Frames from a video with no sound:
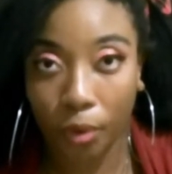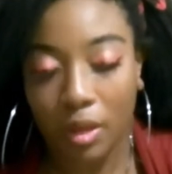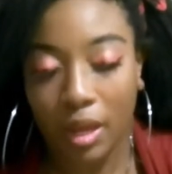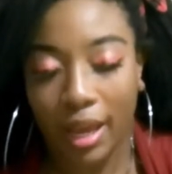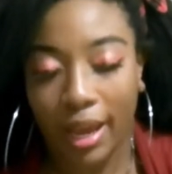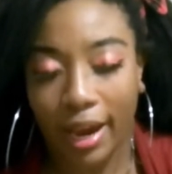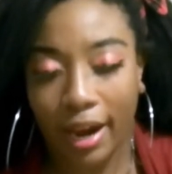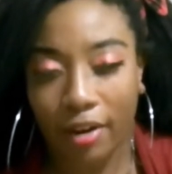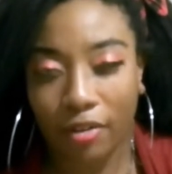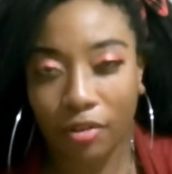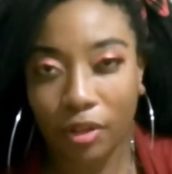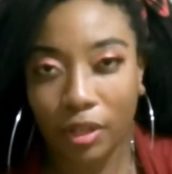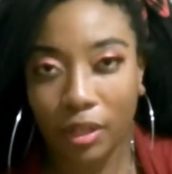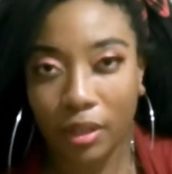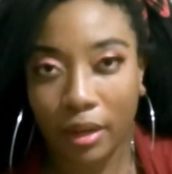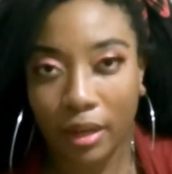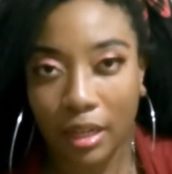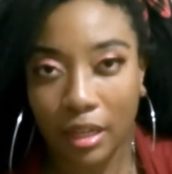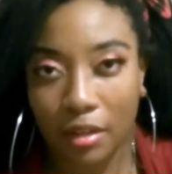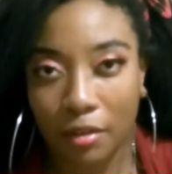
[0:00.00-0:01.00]
Harry
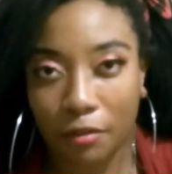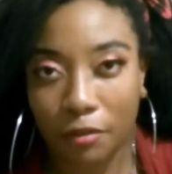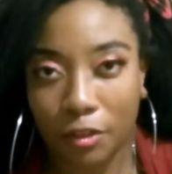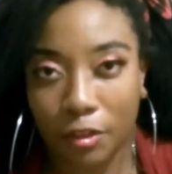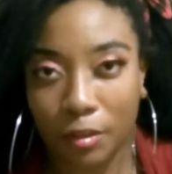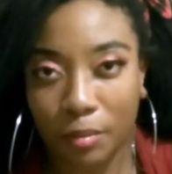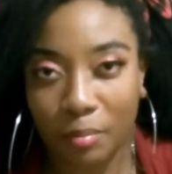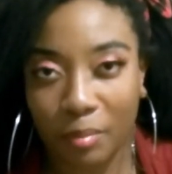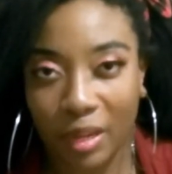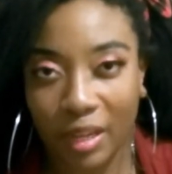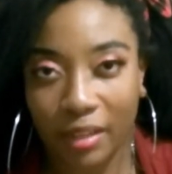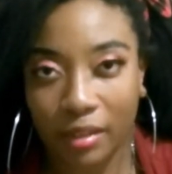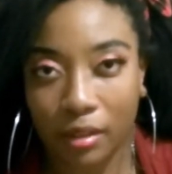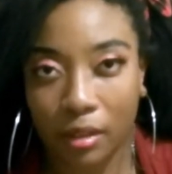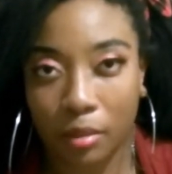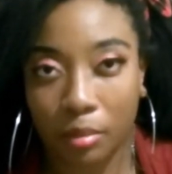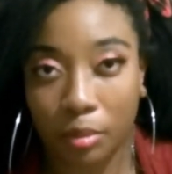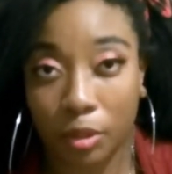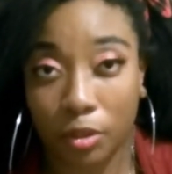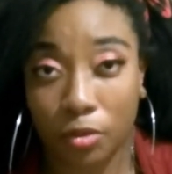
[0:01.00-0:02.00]
kind of just makes
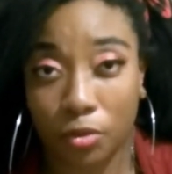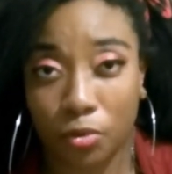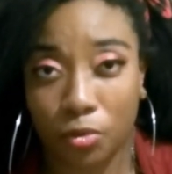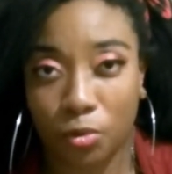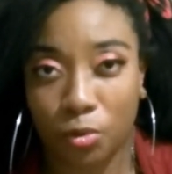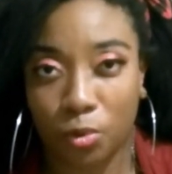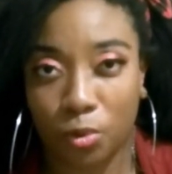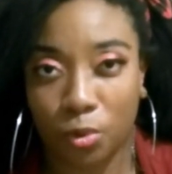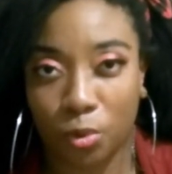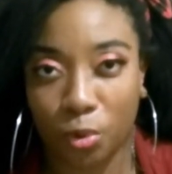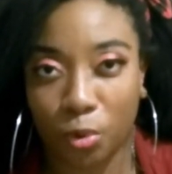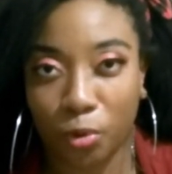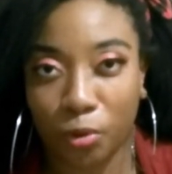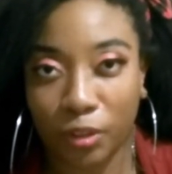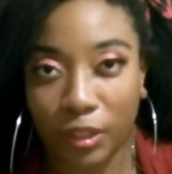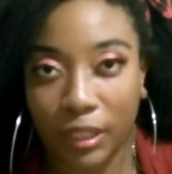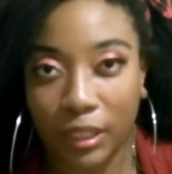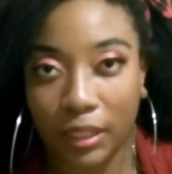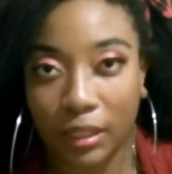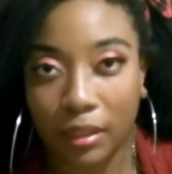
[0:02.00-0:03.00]
up a
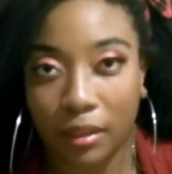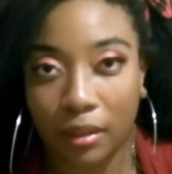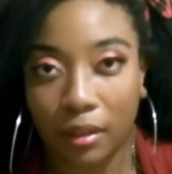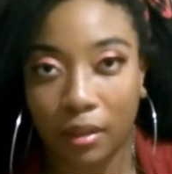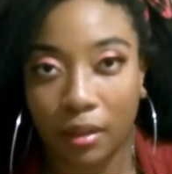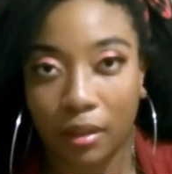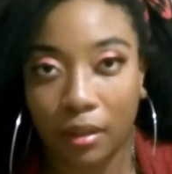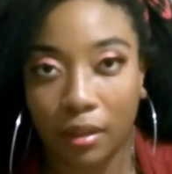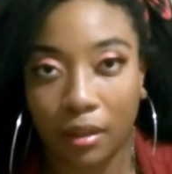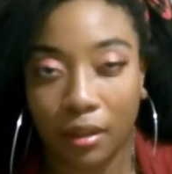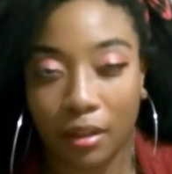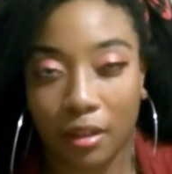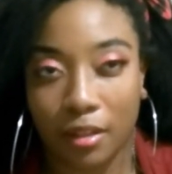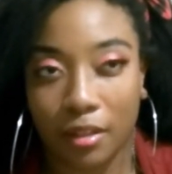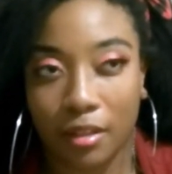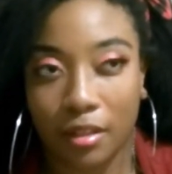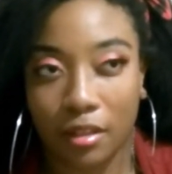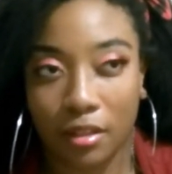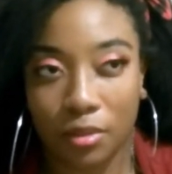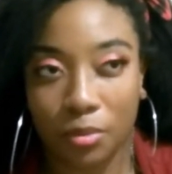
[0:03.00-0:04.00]
story because
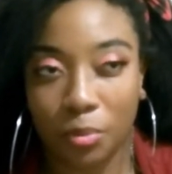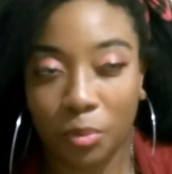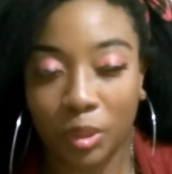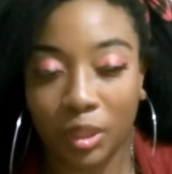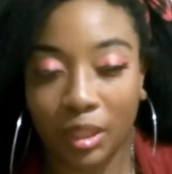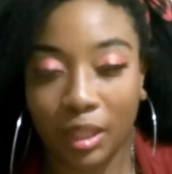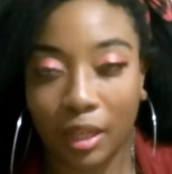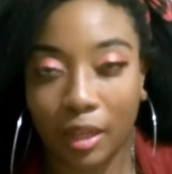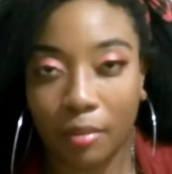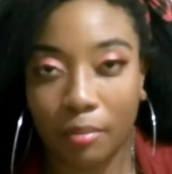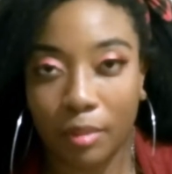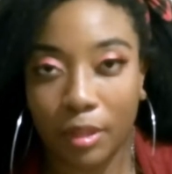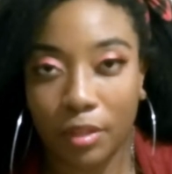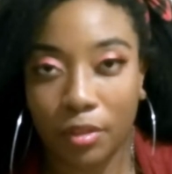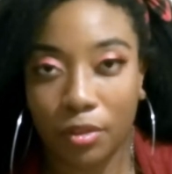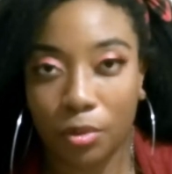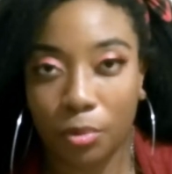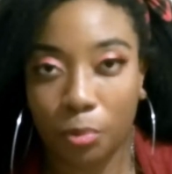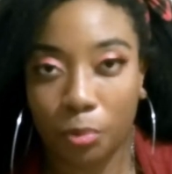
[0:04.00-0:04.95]
he doesn't want to get Mr.